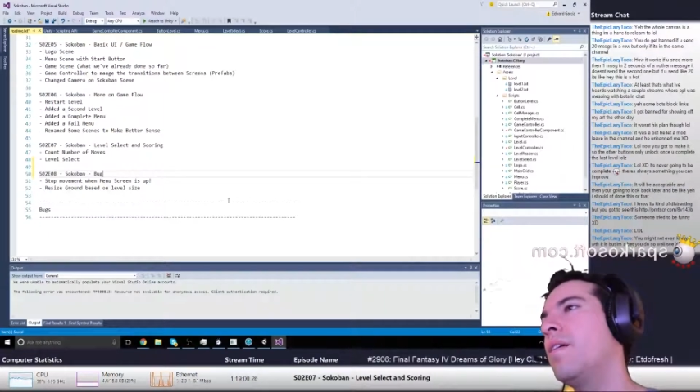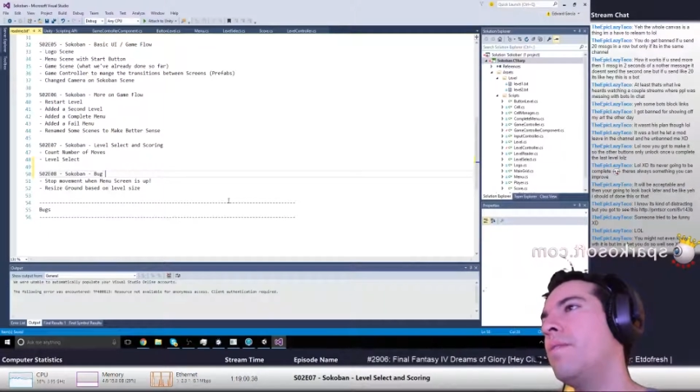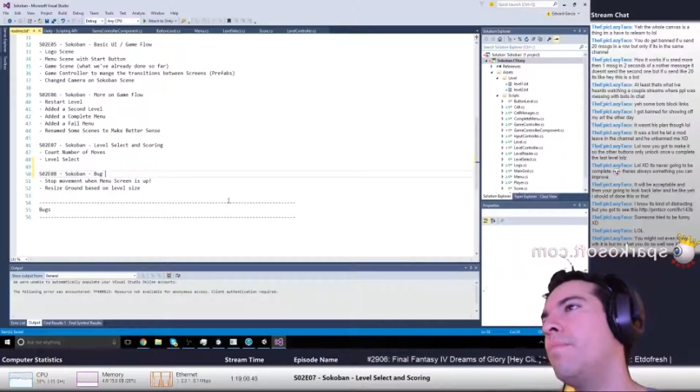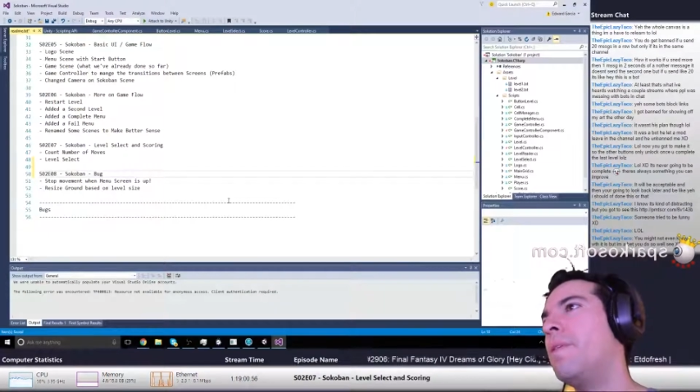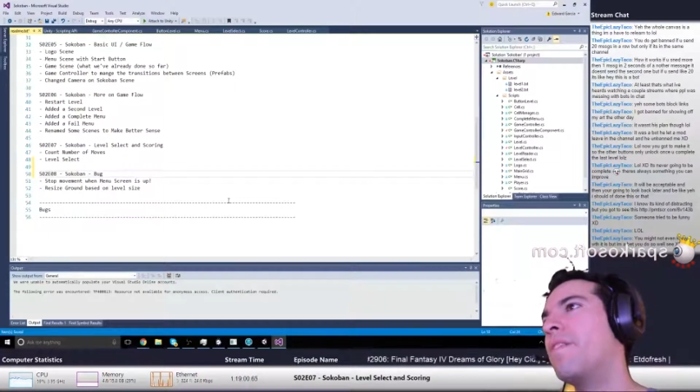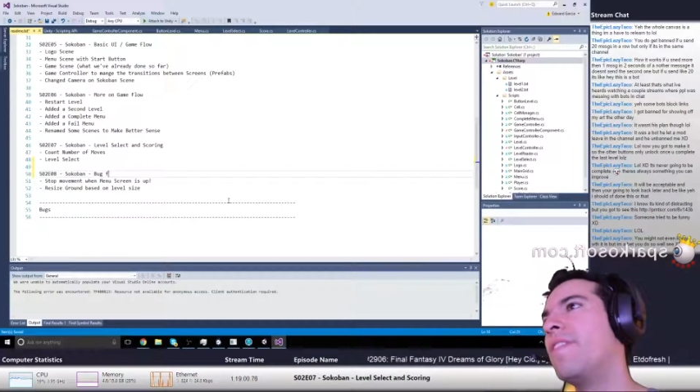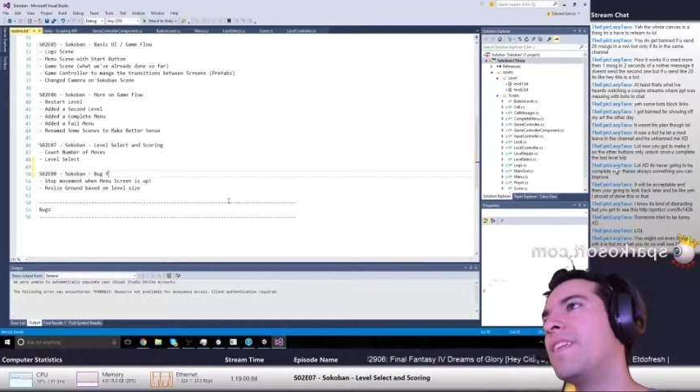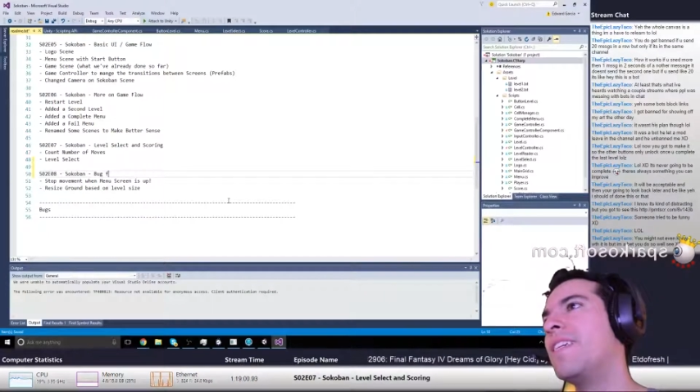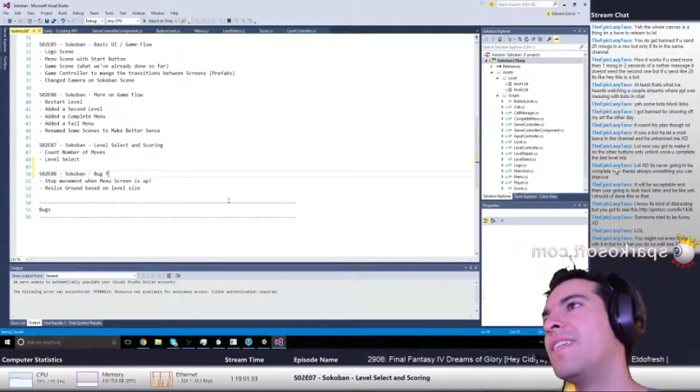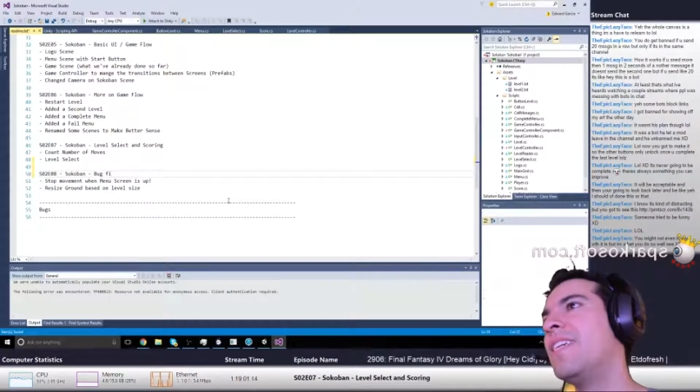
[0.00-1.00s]
Bug
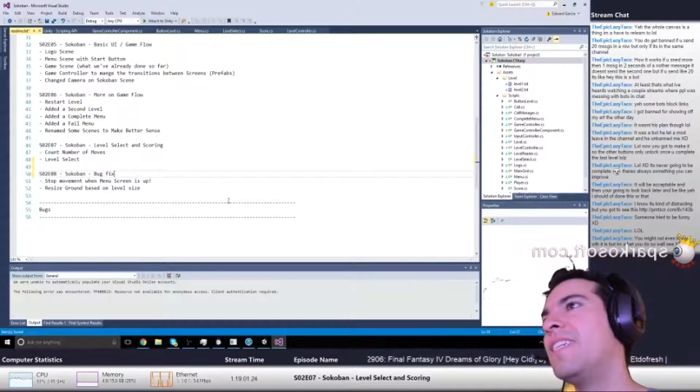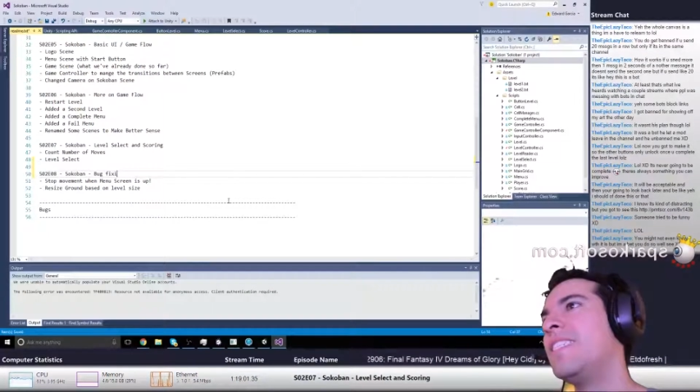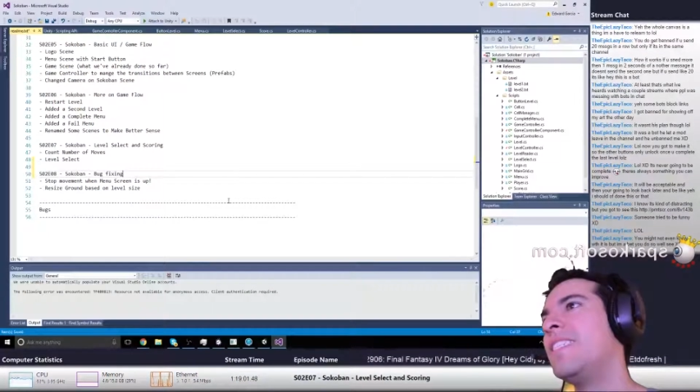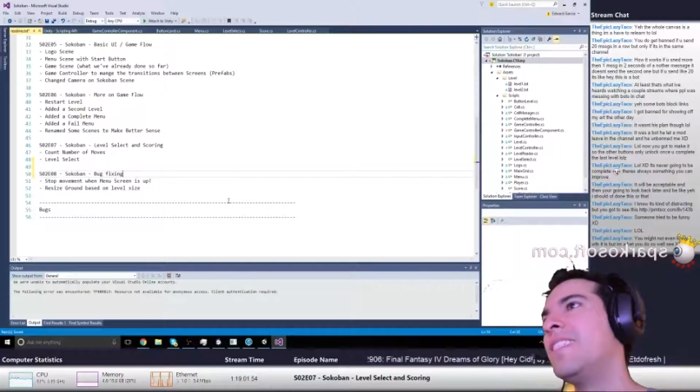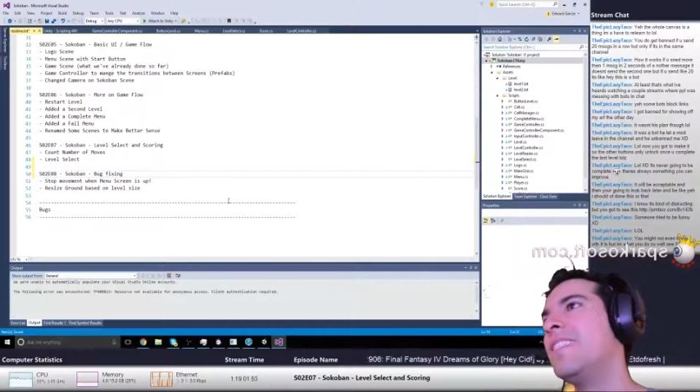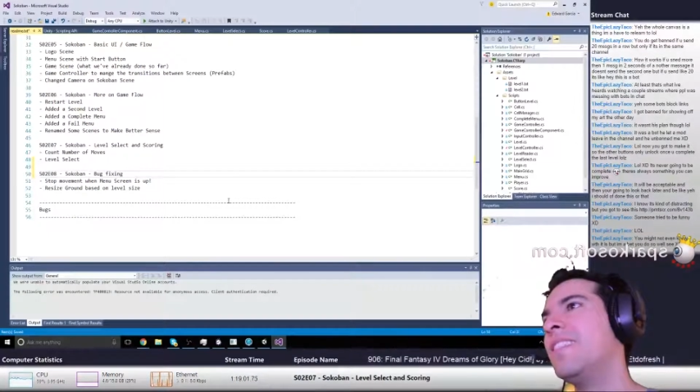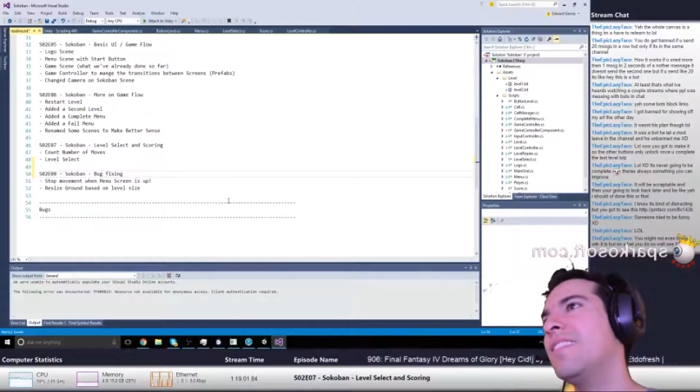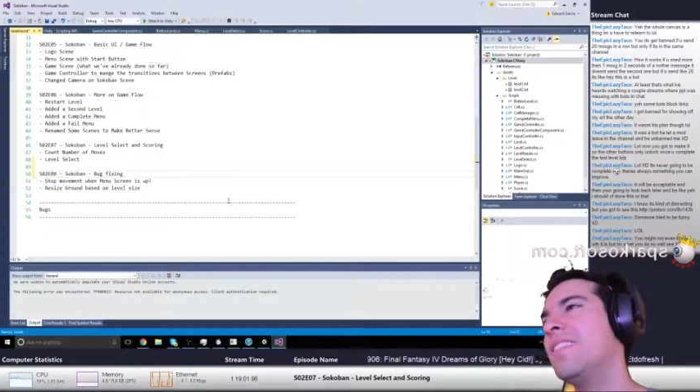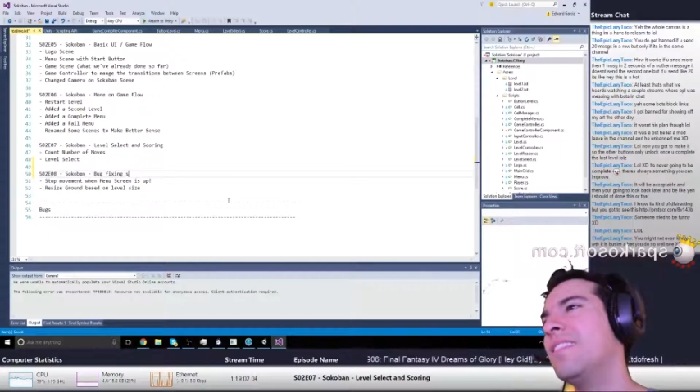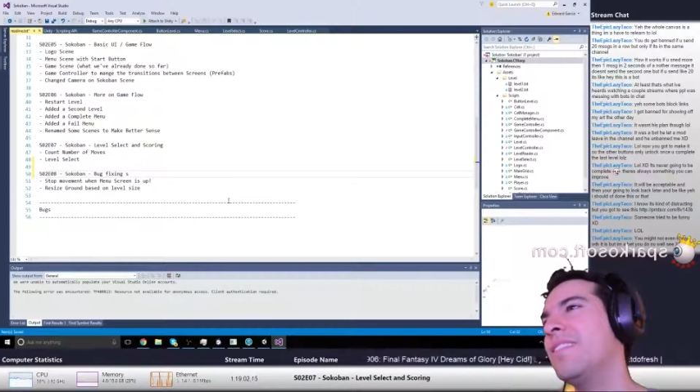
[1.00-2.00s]
fixing session
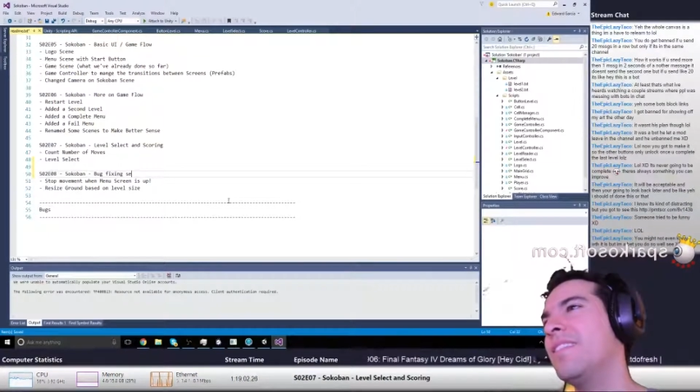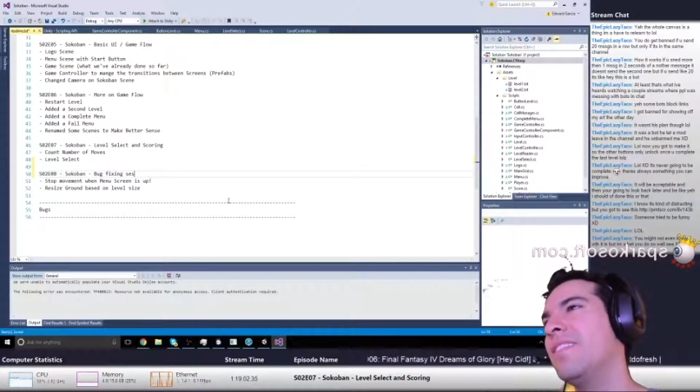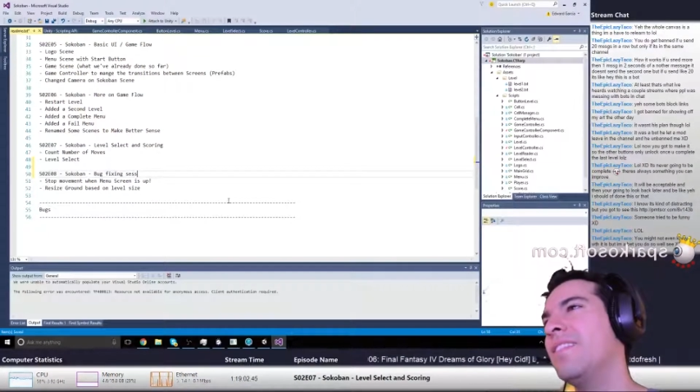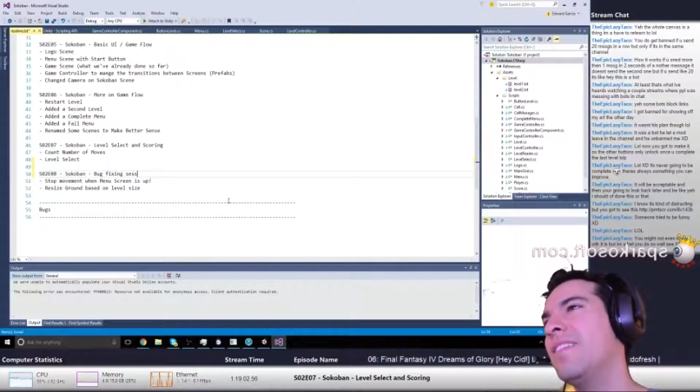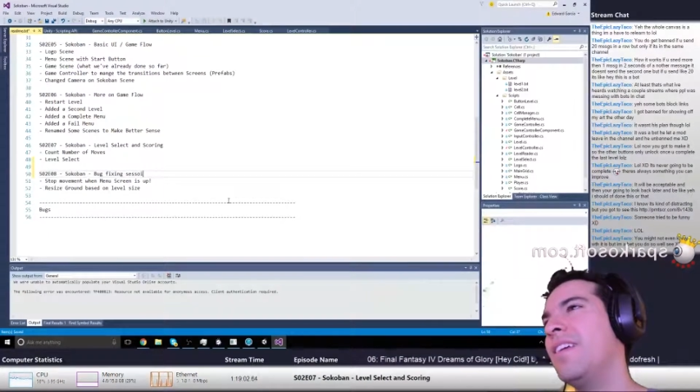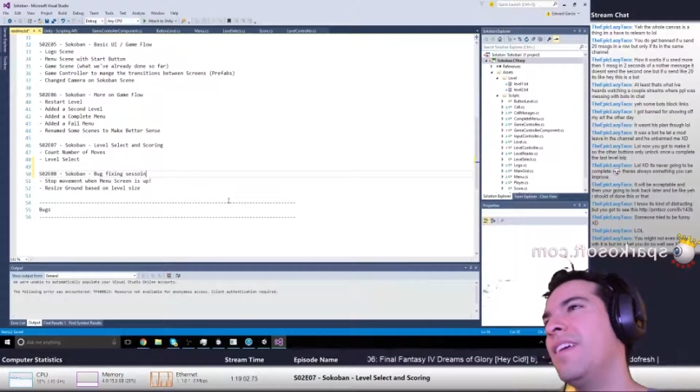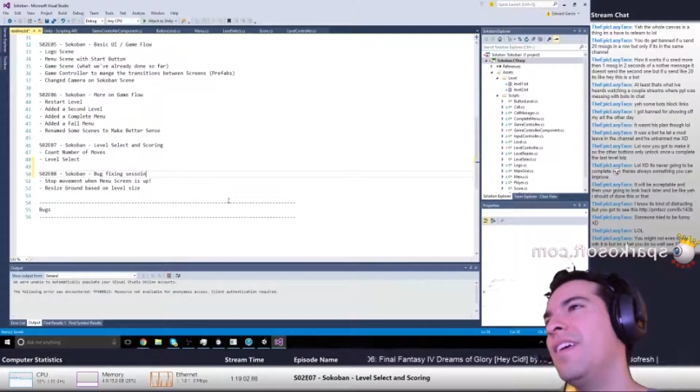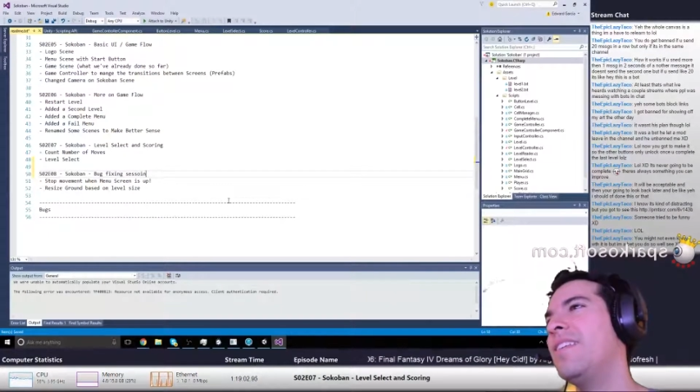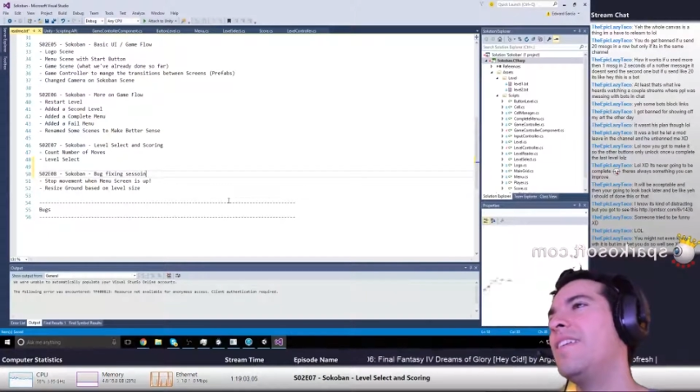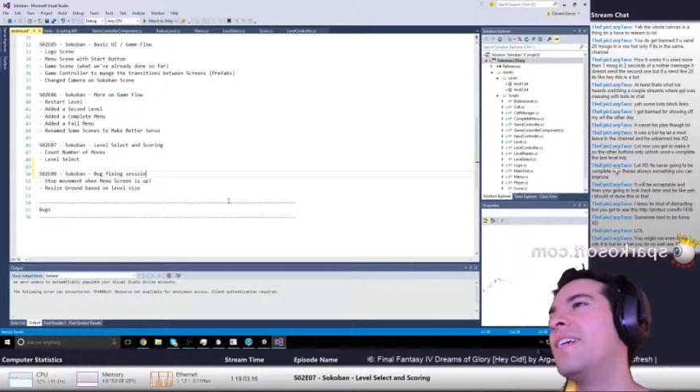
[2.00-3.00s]

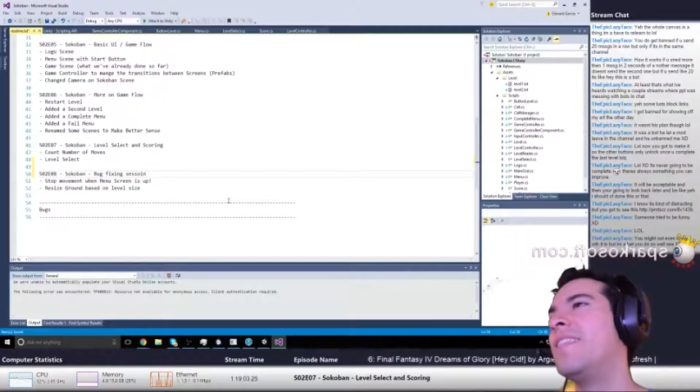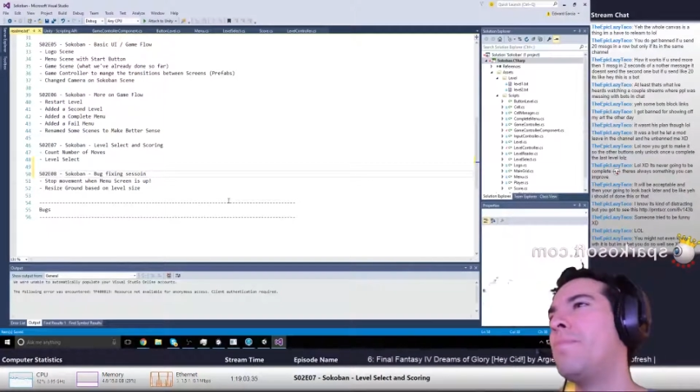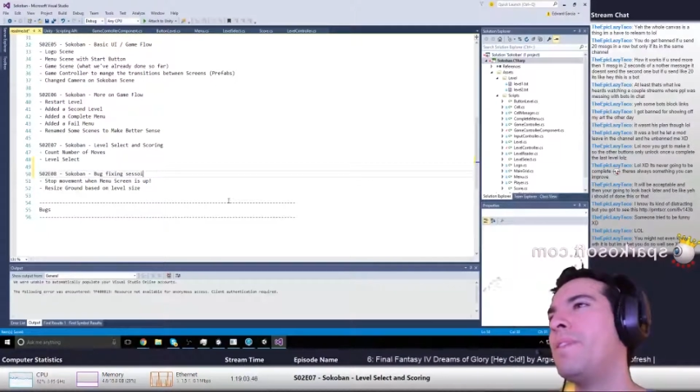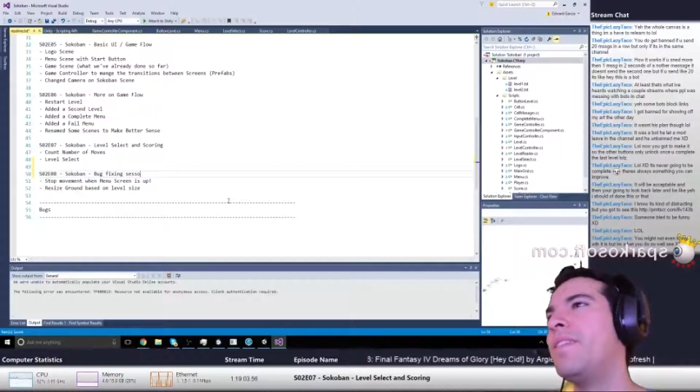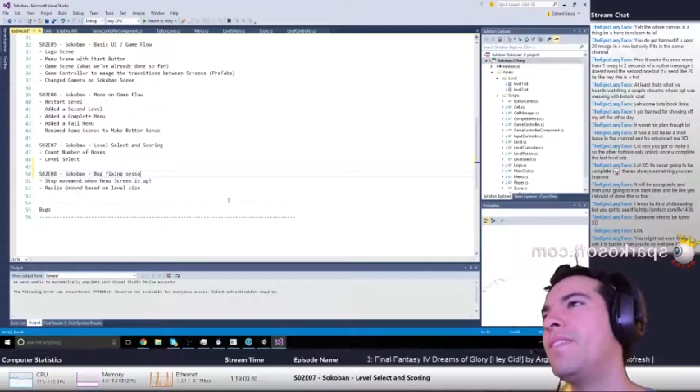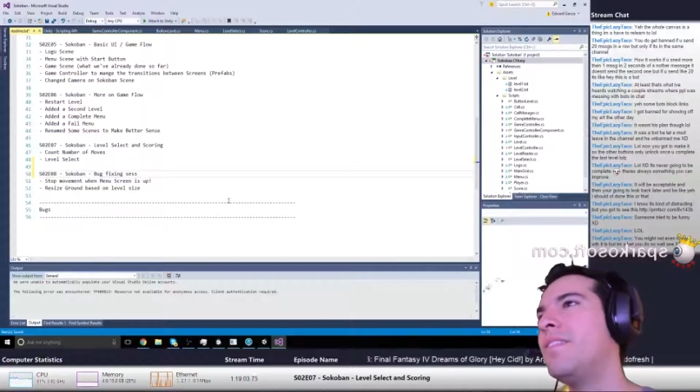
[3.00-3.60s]
is our next episode.